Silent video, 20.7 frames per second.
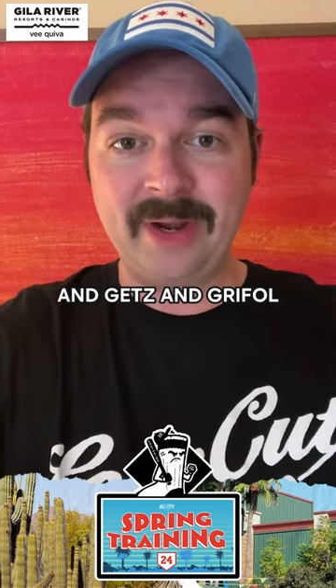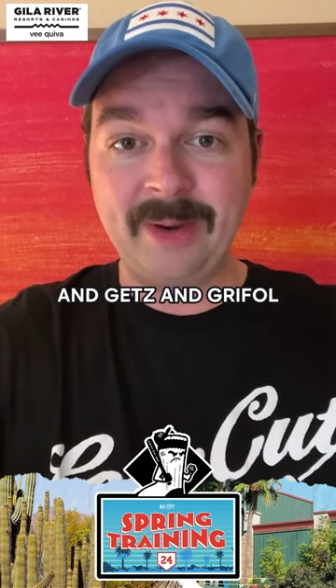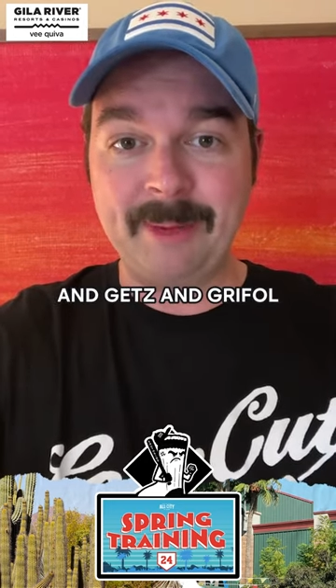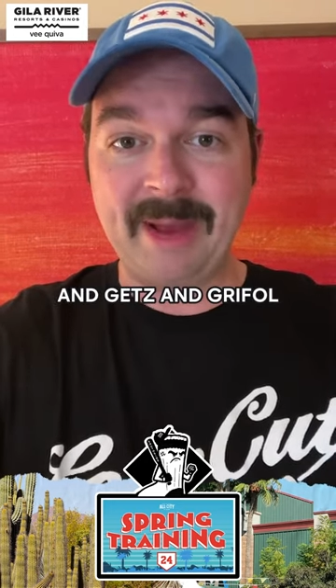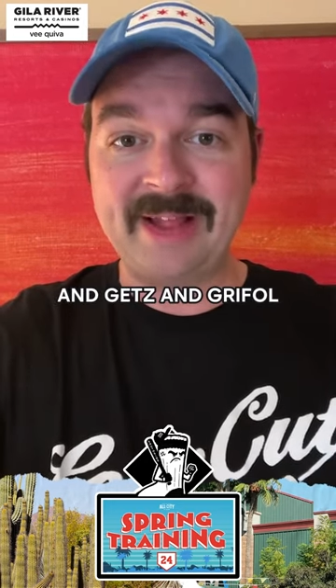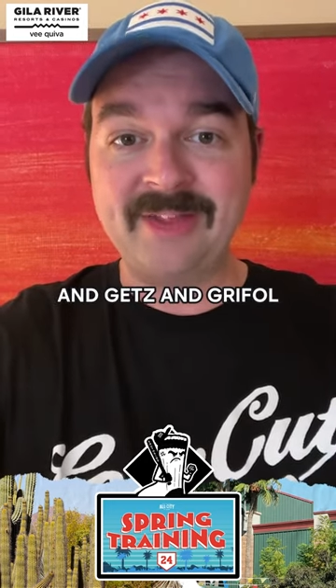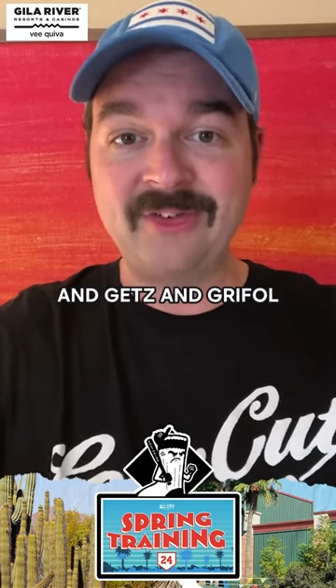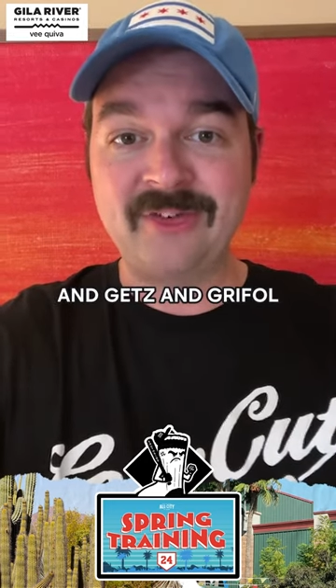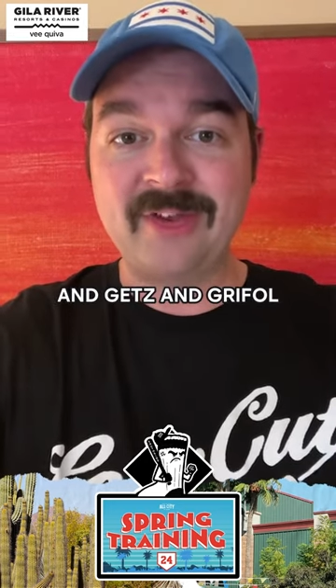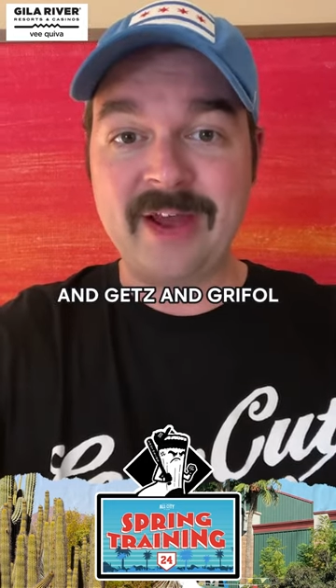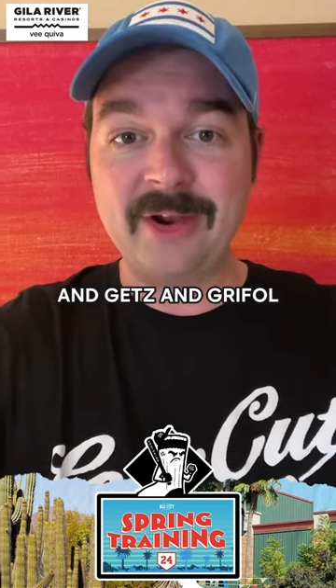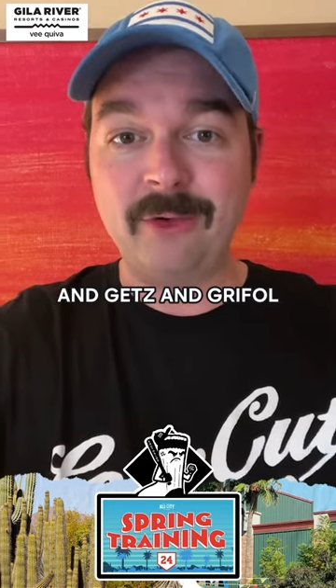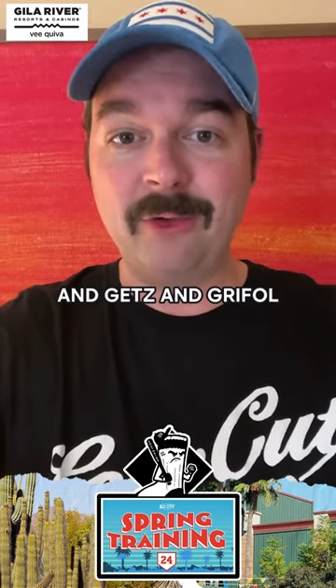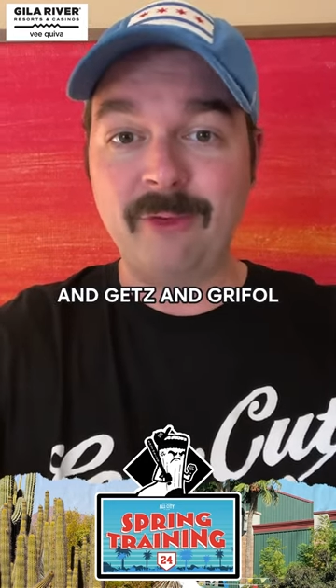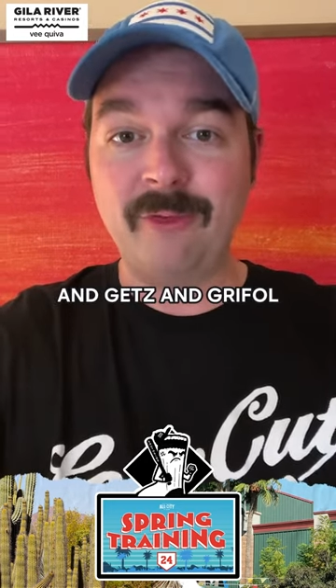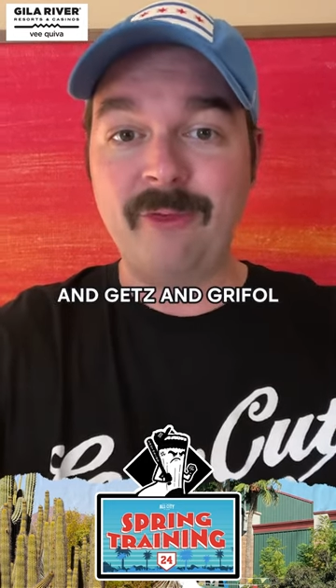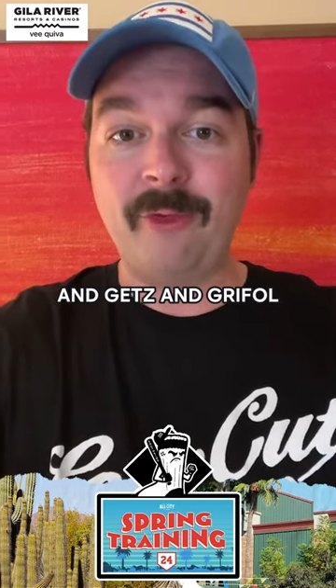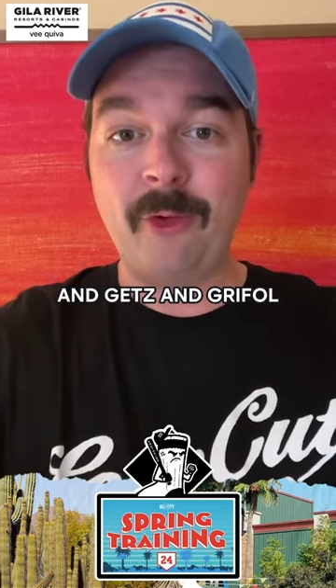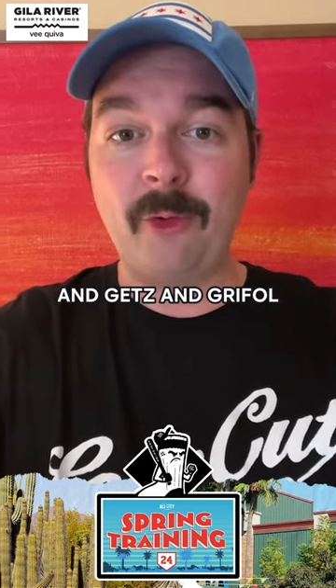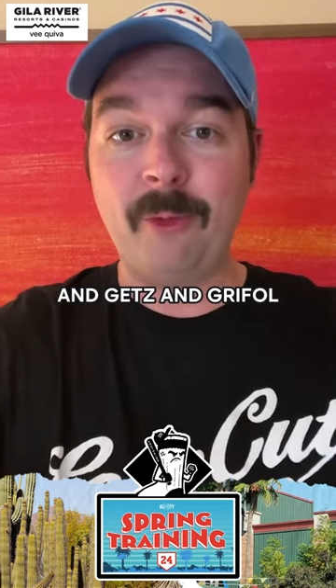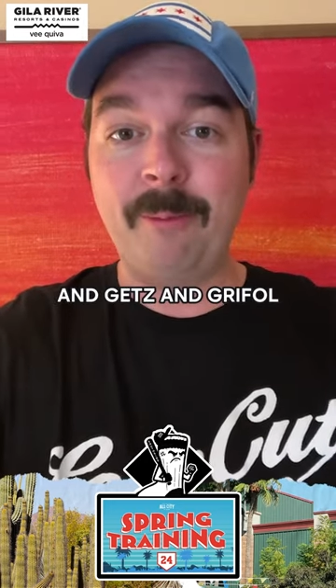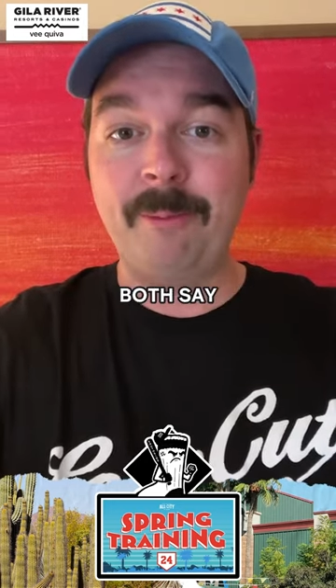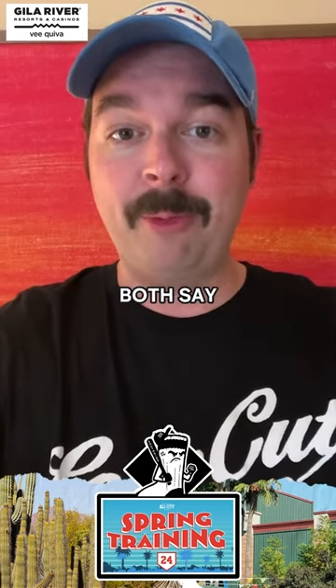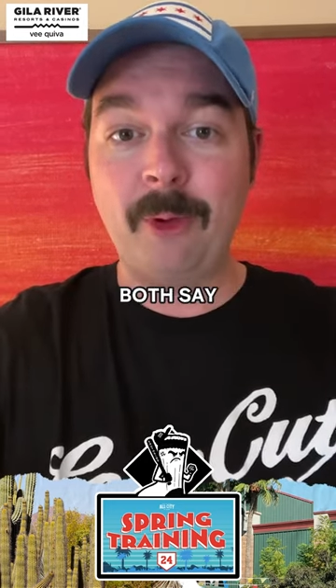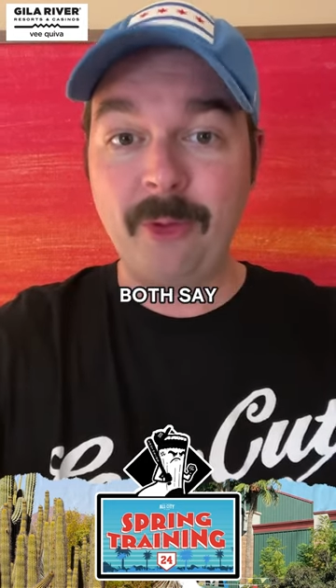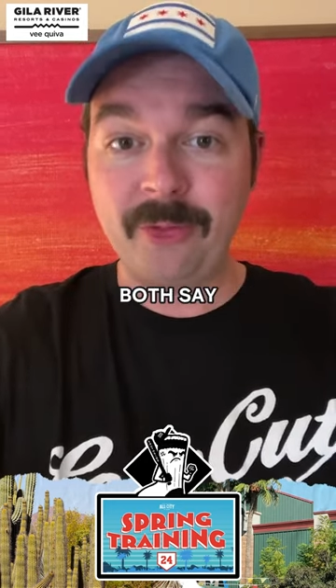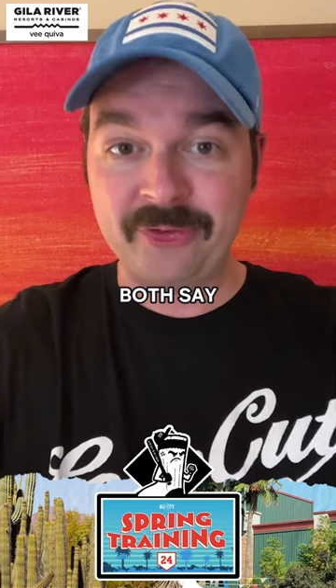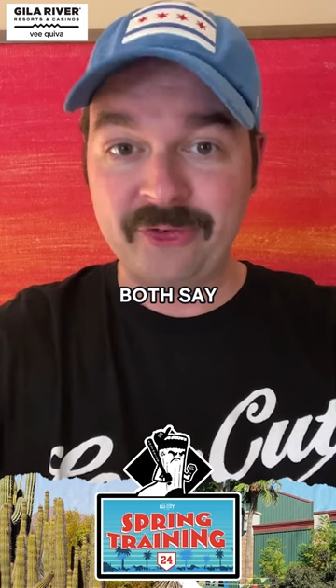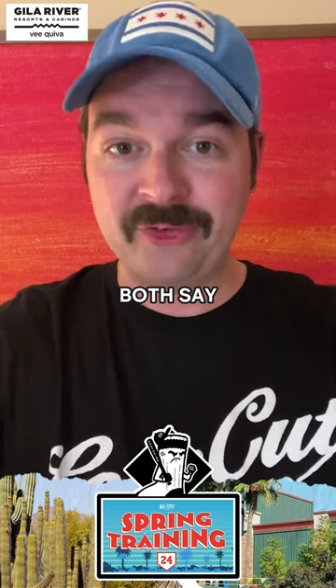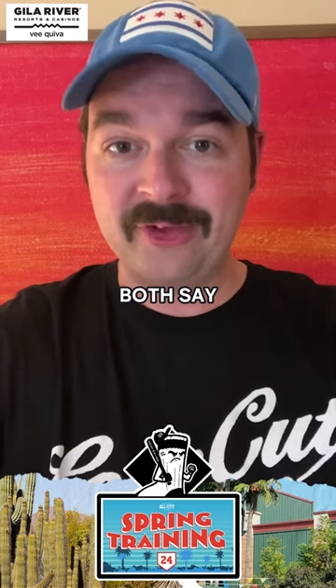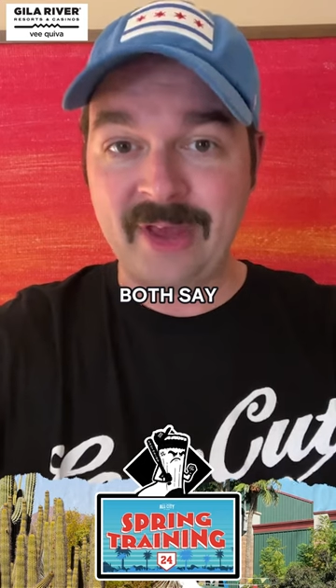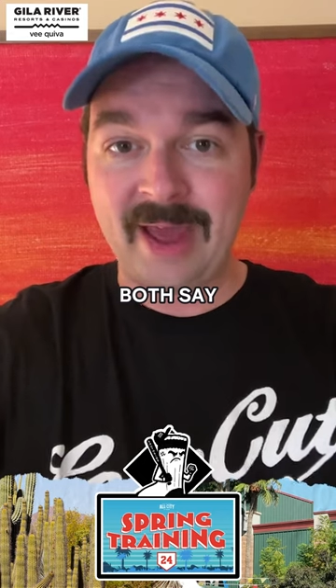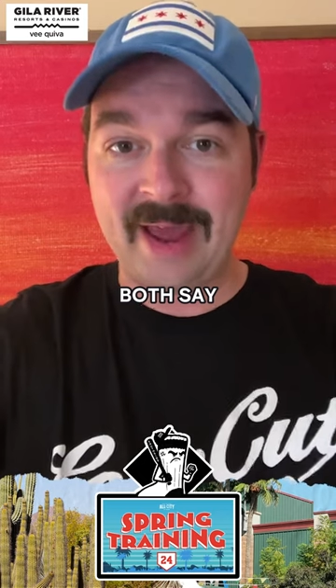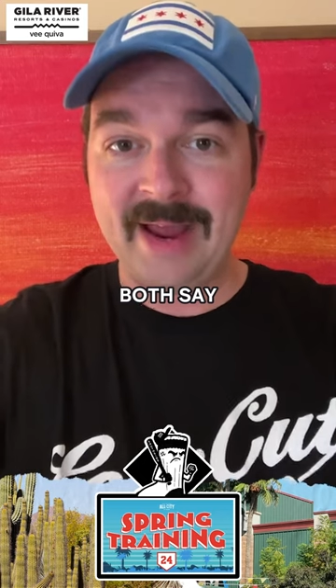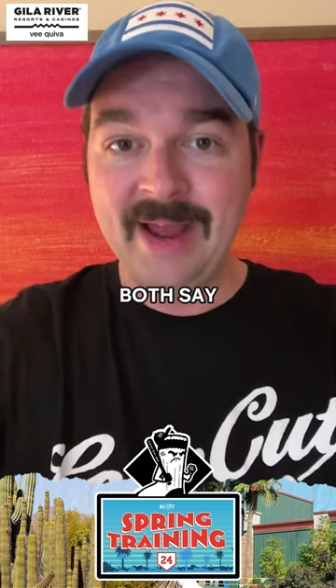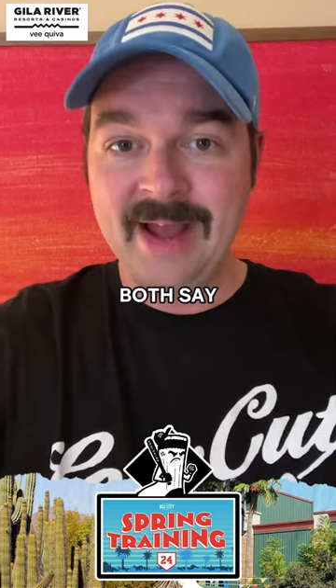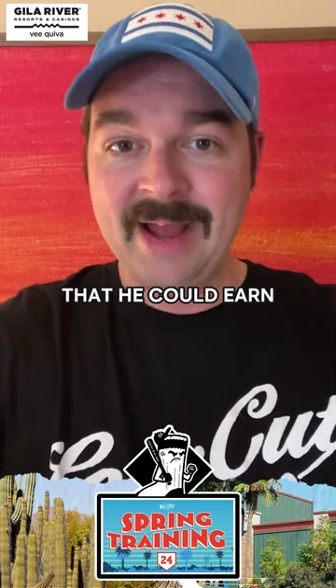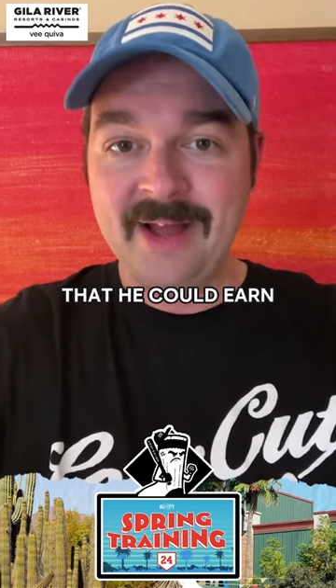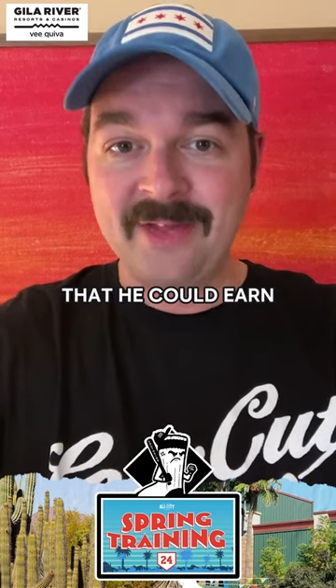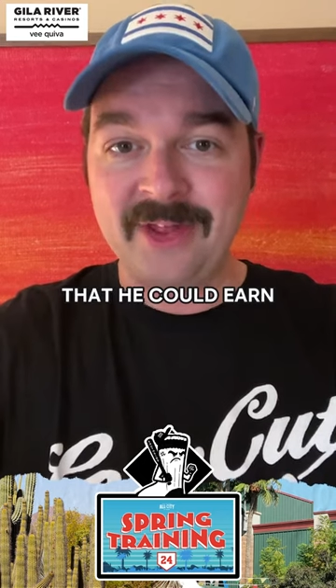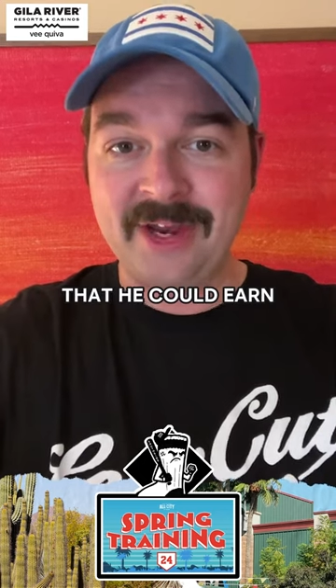and Getz and Grifol both say